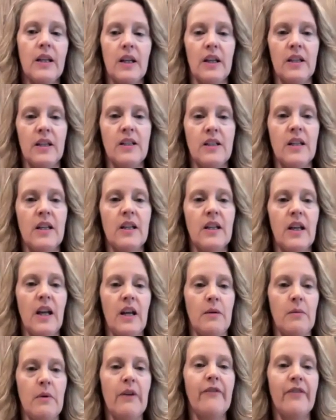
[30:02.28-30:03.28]
I can dedicate
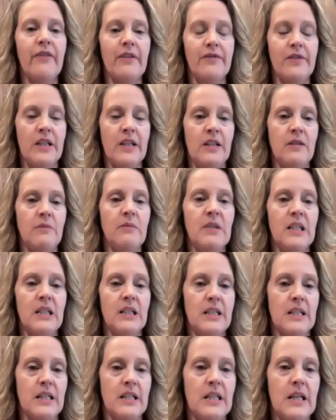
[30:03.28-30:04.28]
about 15
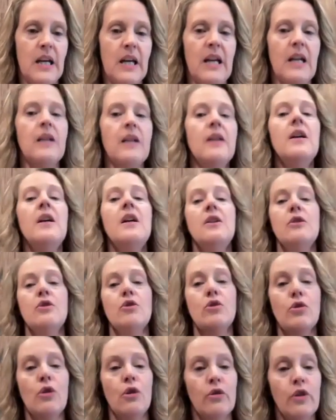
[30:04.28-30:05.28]
minutes a day.
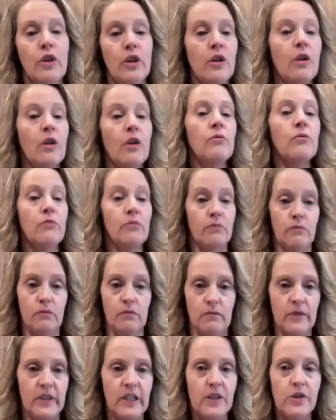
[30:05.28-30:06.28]
So, you know,
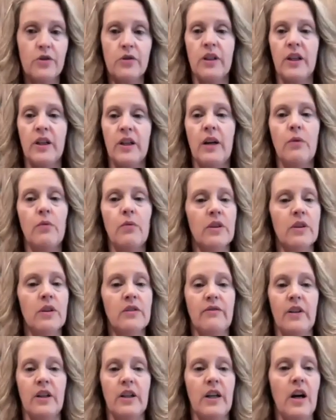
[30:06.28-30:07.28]
Destry and I worked
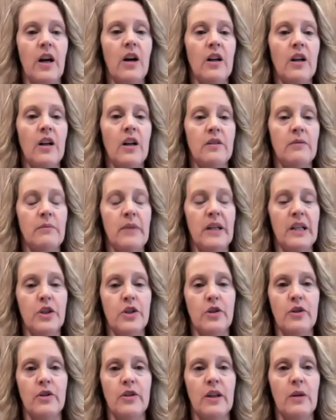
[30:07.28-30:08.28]
very hard to make
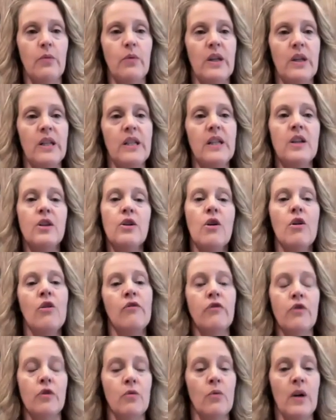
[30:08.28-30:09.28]
sure that we didn't
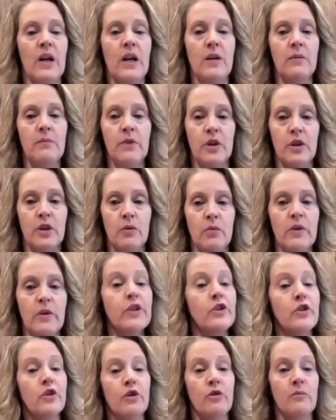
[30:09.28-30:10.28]
overwhelm her with
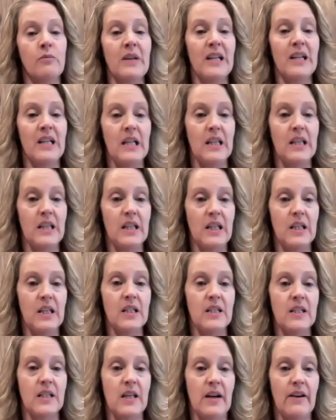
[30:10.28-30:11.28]
too many
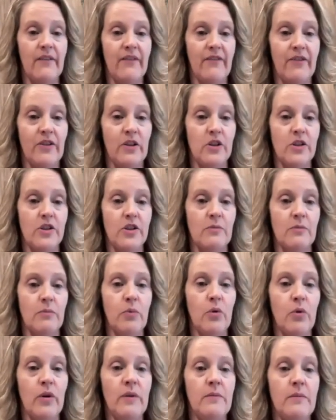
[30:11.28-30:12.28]
things that first
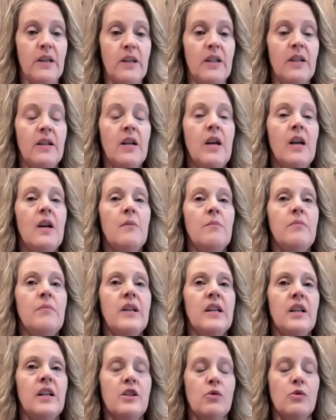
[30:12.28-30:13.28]
appointment,
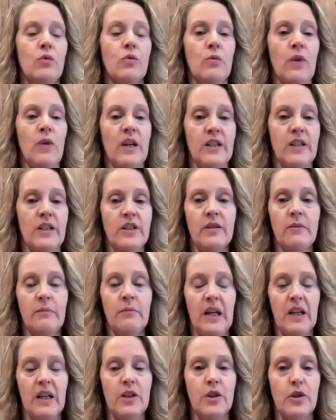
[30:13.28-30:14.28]
because we wanted to
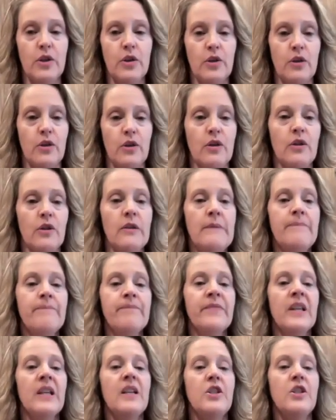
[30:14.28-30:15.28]
make sure
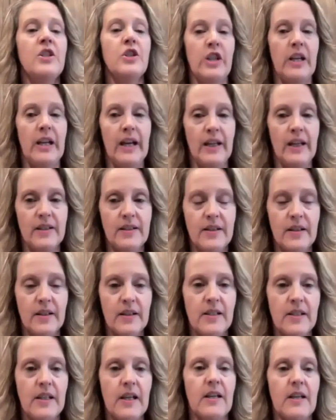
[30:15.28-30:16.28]
she had
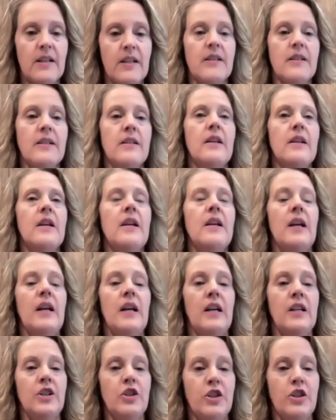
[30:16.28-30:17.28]
success
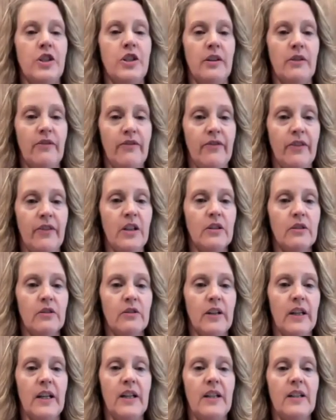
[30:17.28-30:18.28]
and she felt
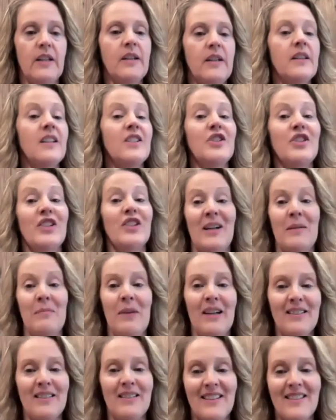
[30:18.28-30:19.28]
great. And then she came
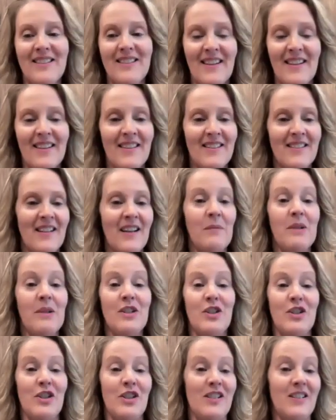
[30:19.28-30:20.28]
back that second time and
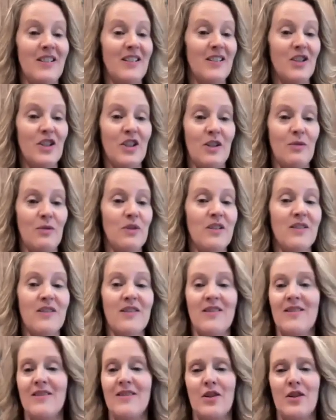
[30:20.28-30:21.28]
she did. She
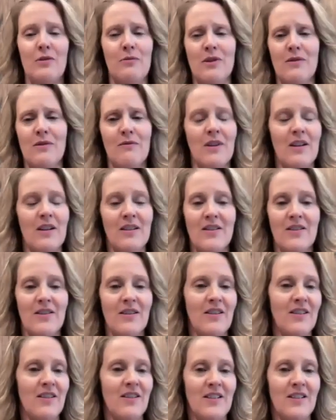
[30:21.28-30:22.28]
was a rock
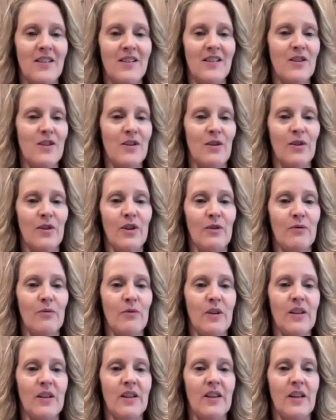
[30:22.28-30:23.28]
star and did so good
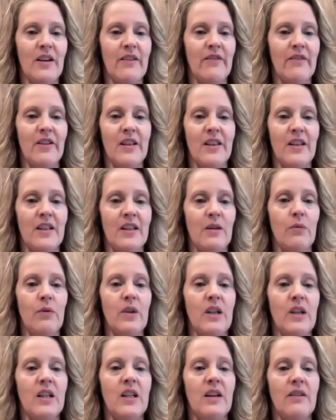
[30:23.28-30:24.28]
with everything that we
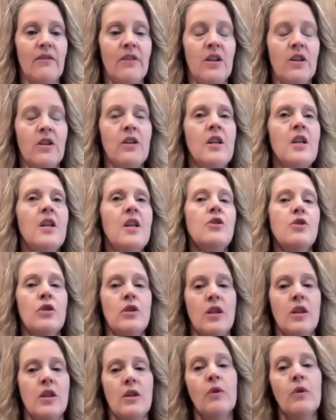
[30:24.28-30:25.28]
had given her. So
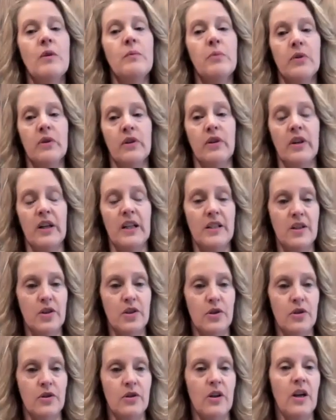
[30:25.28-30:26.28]
then we progressed
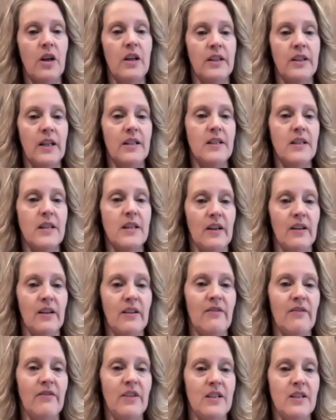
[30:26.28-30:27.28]
her on that
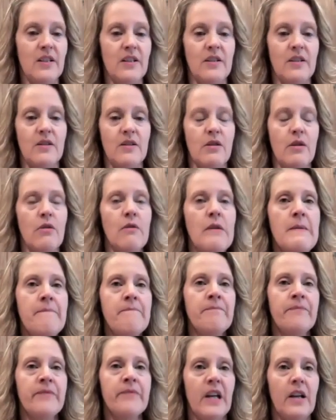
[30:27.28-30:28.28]
second visit. So
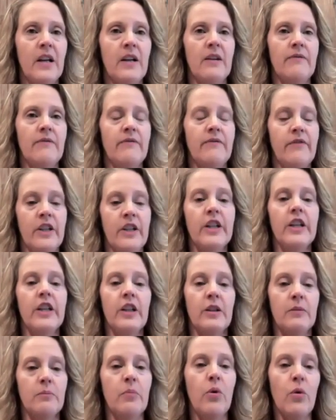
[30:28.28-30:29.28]
very
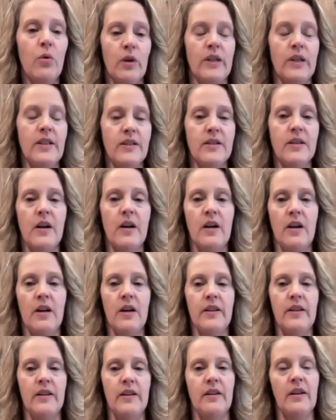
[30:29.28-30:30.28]
good points
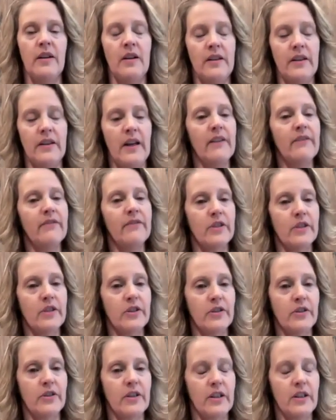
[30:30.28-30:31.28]
on that for
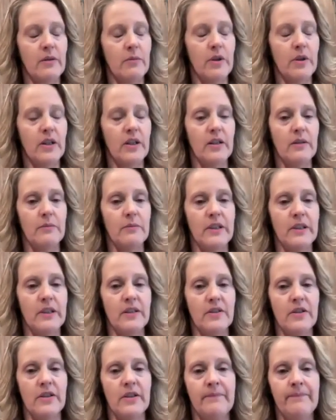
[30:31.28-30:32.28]
sure that you brought up,
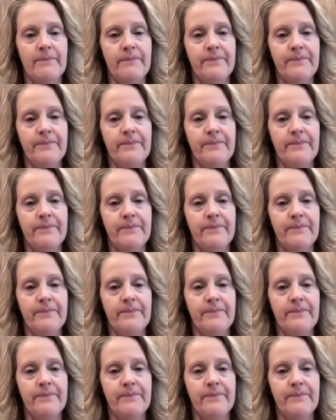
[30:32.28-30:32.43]
Destry.